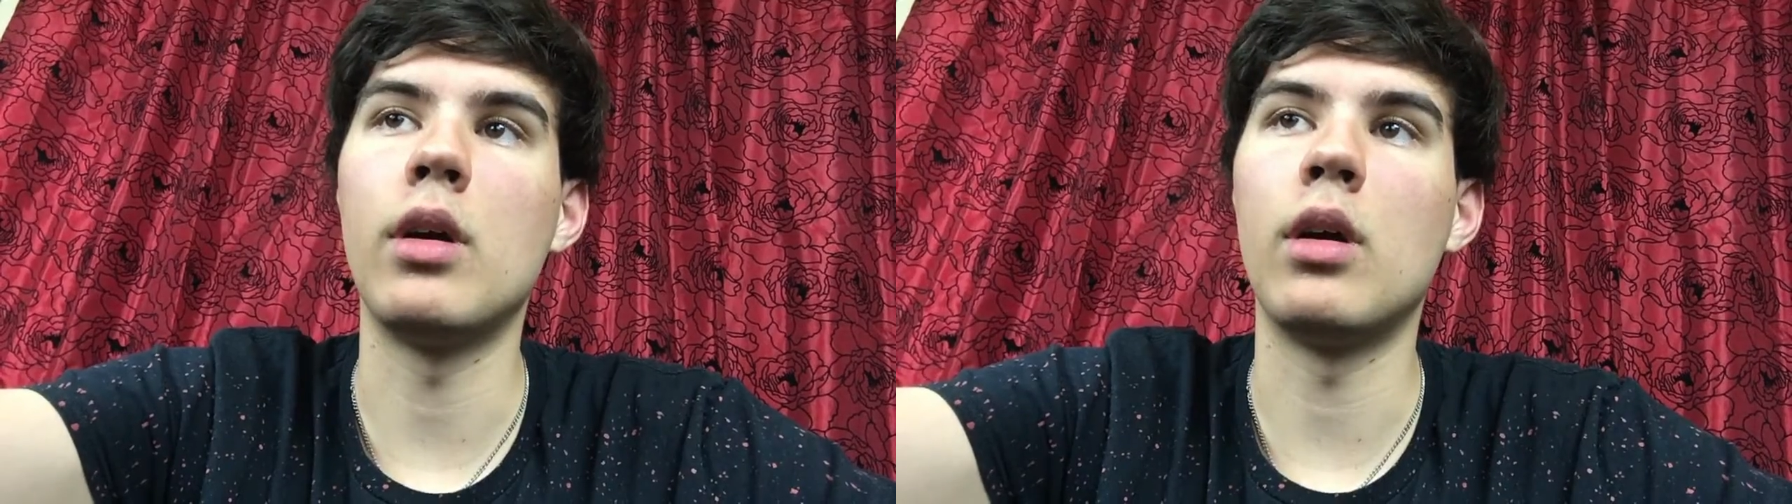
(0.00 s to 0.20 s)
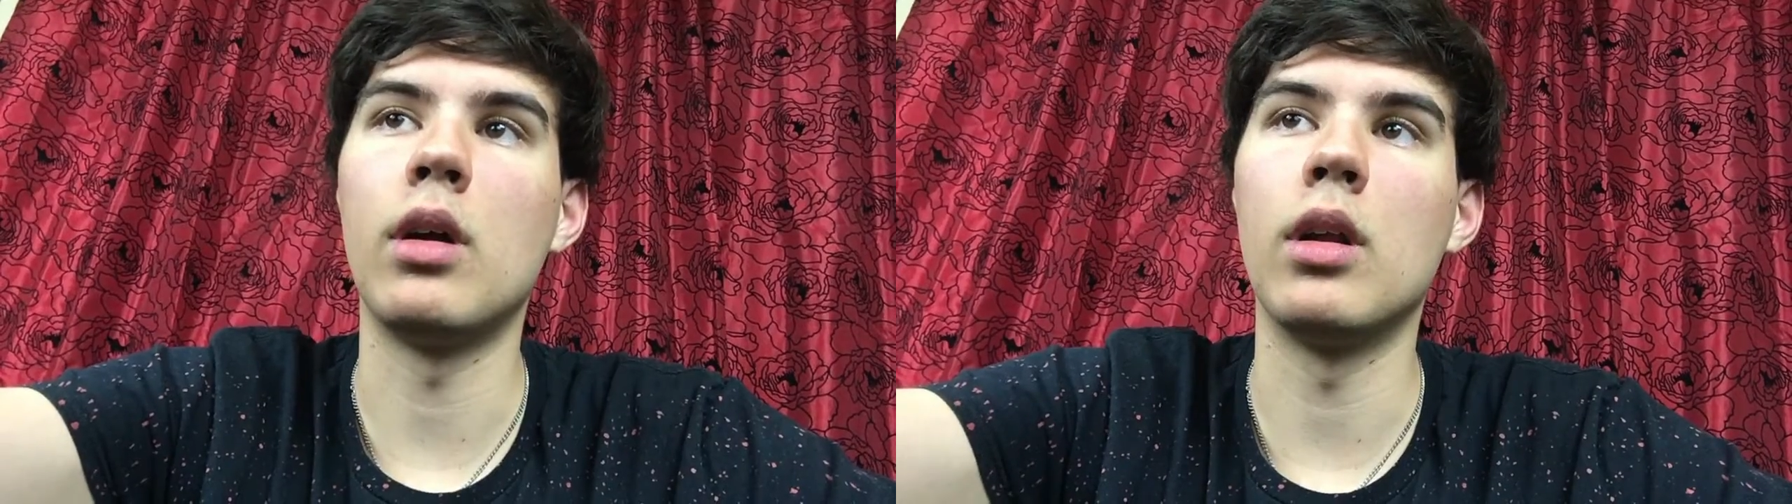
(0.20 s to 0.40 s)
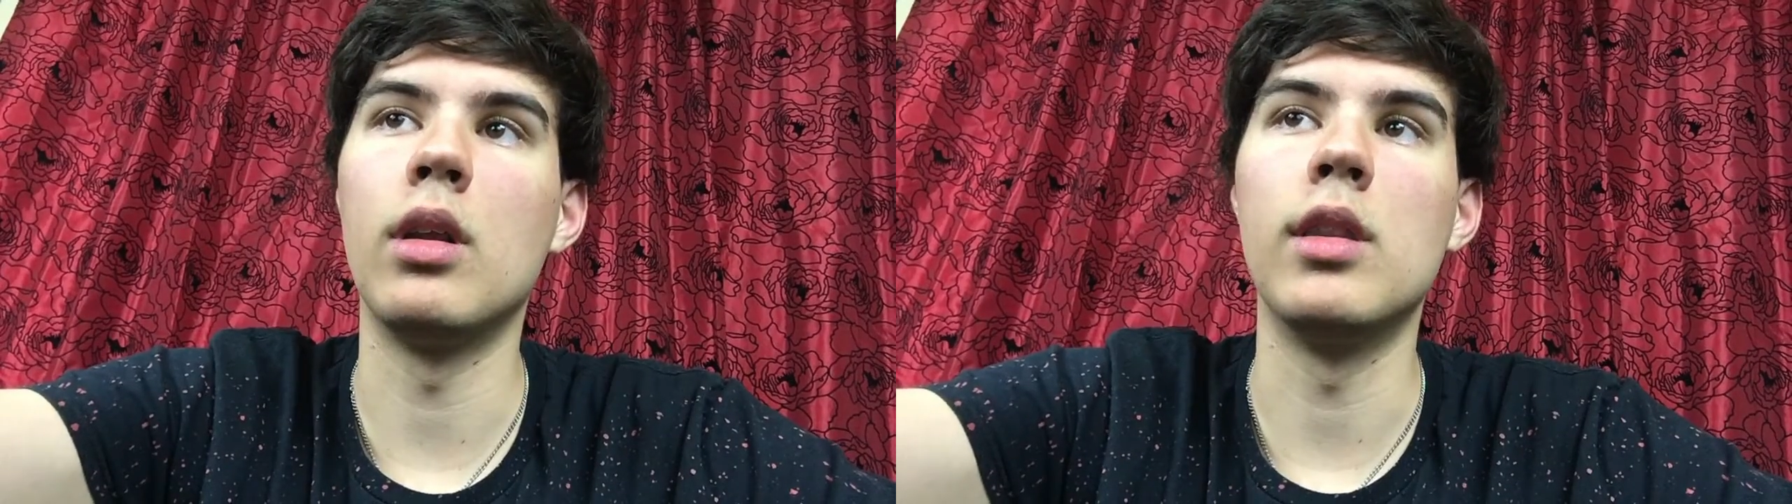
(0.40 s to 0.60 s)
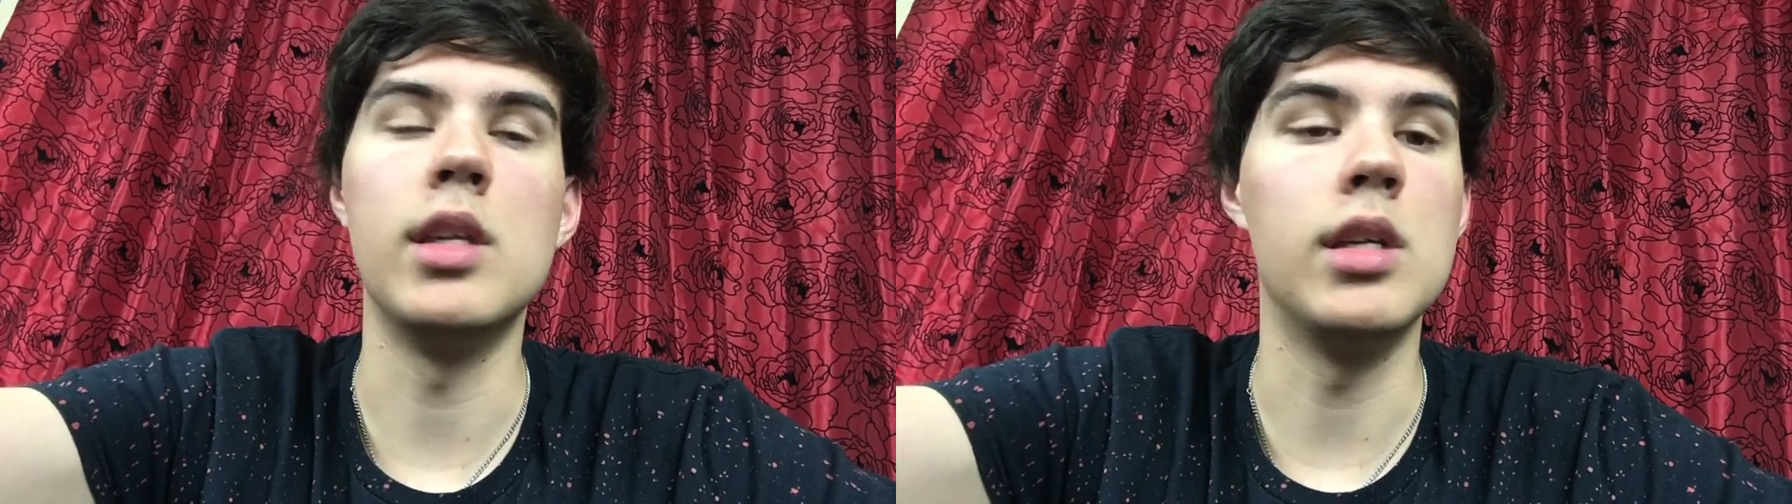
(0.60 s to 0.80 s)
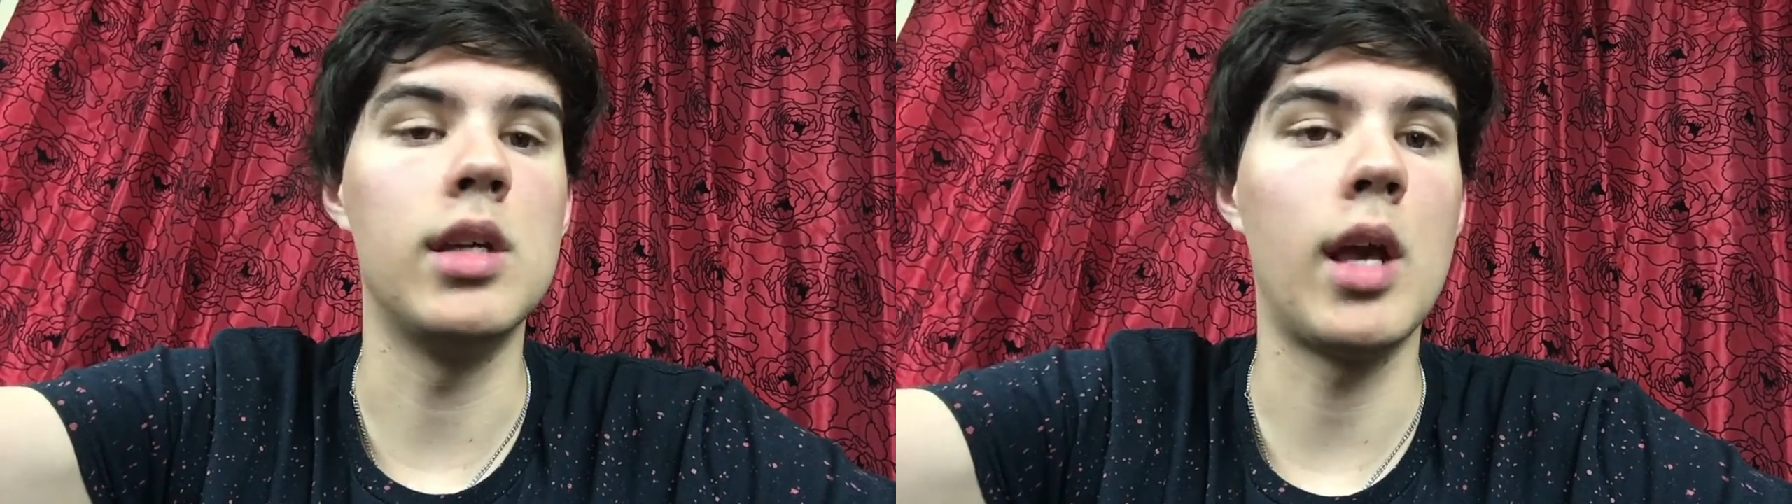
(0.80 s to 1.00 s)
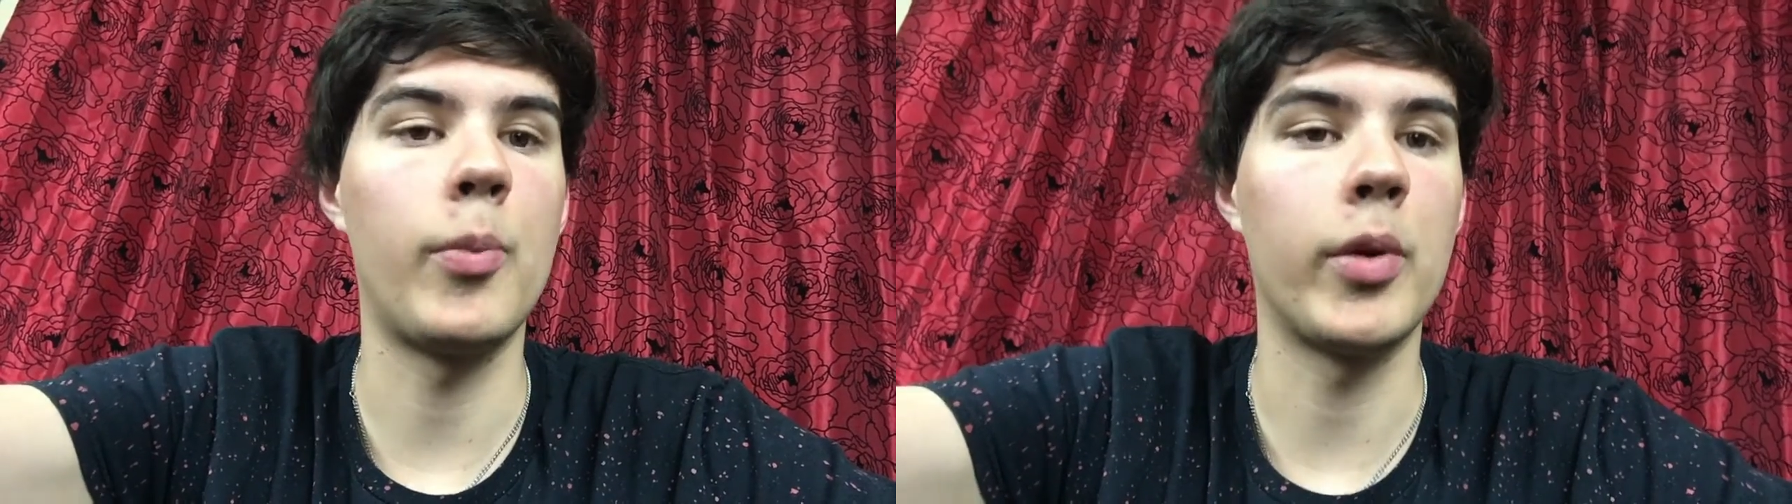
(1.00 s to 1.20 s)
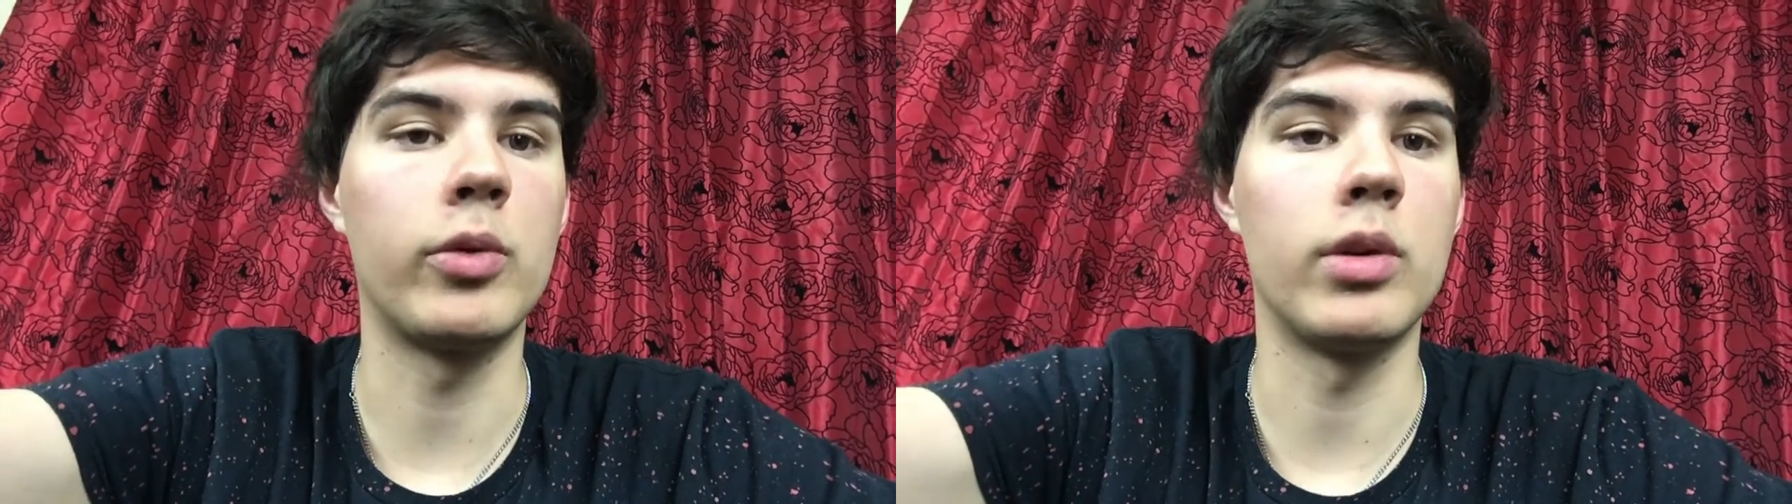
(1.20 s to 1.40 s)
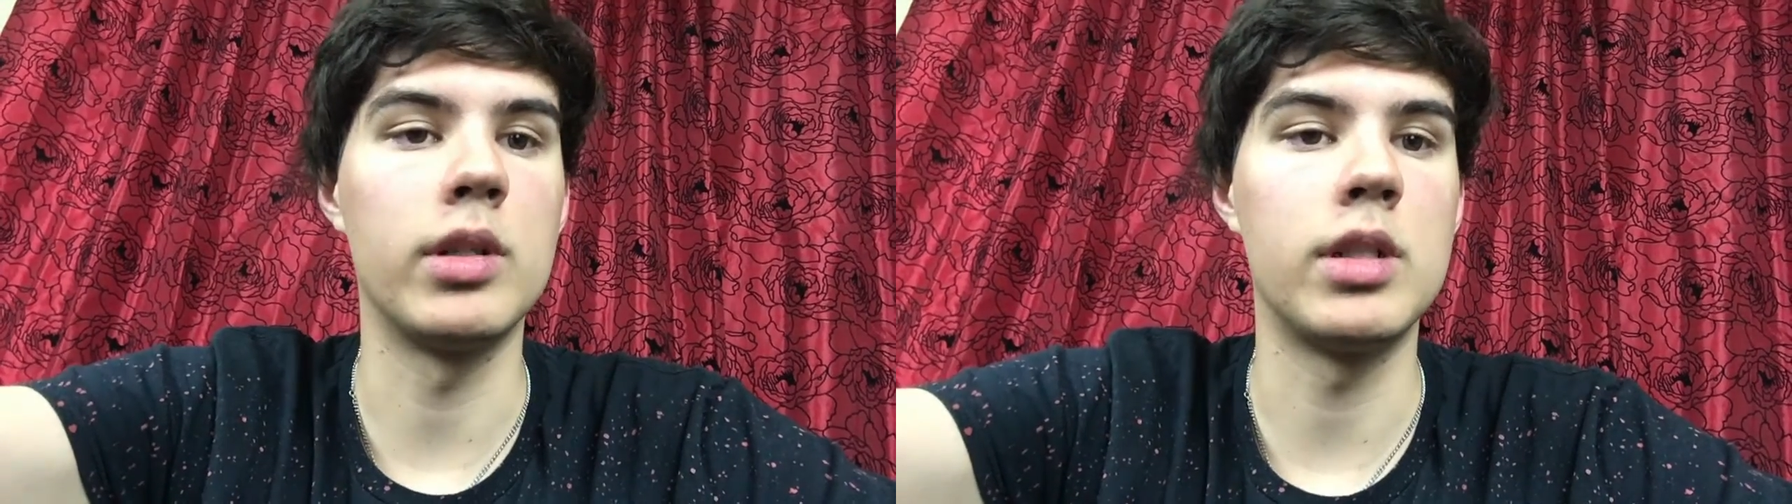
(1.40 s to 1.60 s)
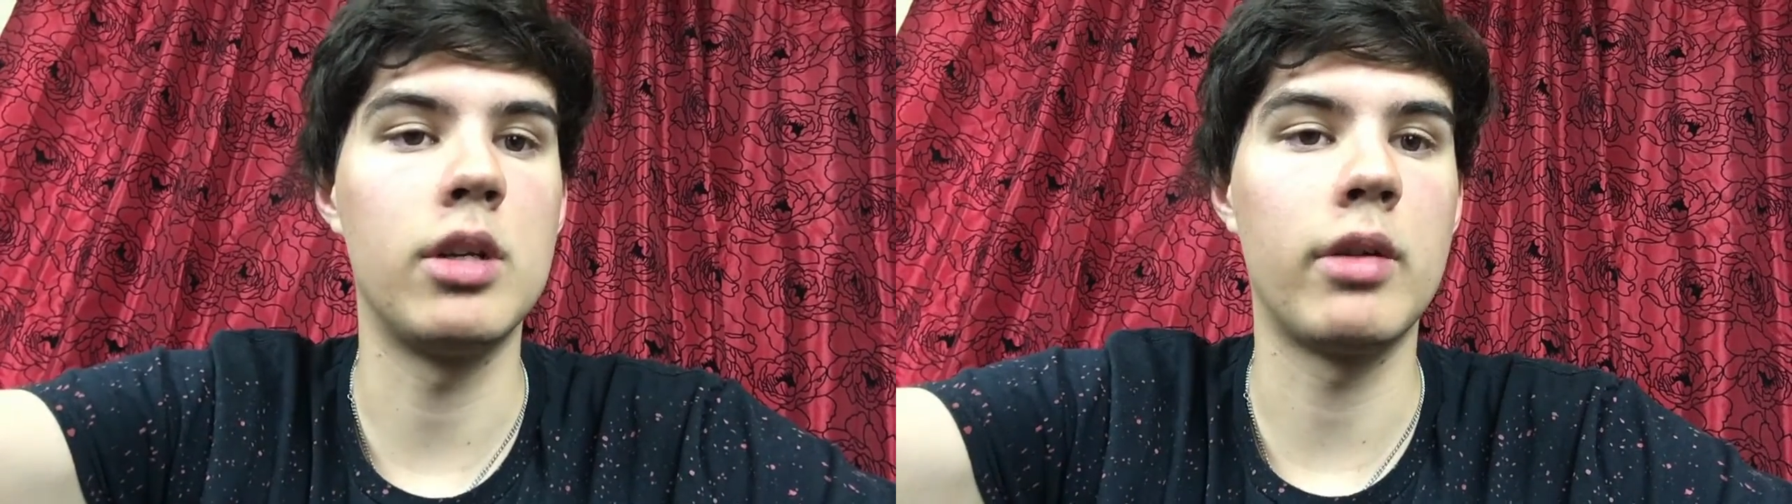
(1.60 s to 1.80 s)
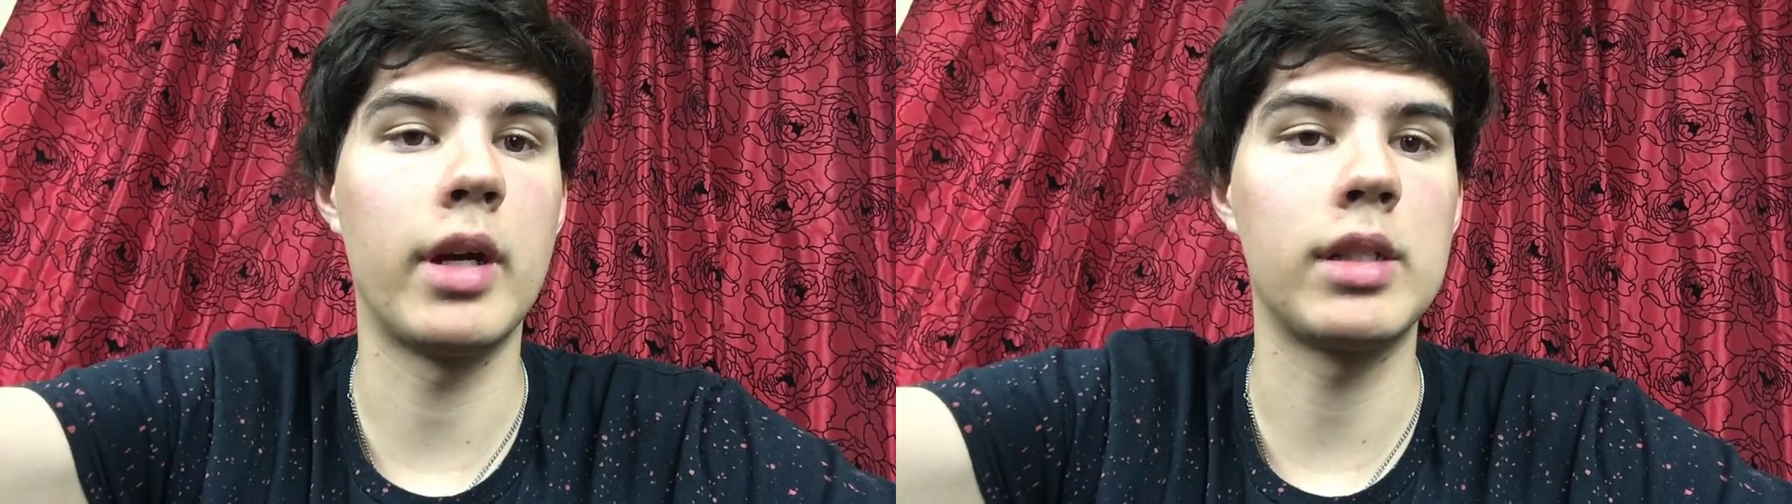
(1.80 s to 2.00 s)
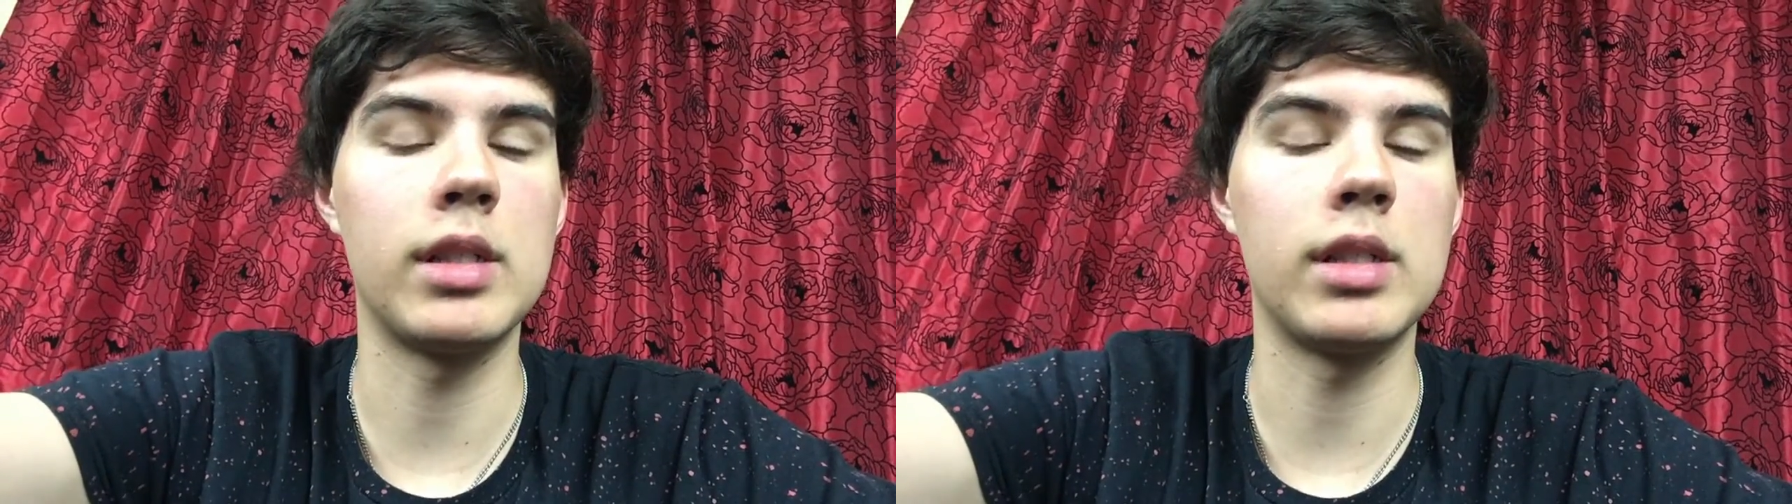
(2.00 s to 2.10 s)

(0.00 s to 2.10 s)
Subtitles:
on the epic Roarin T-Rex,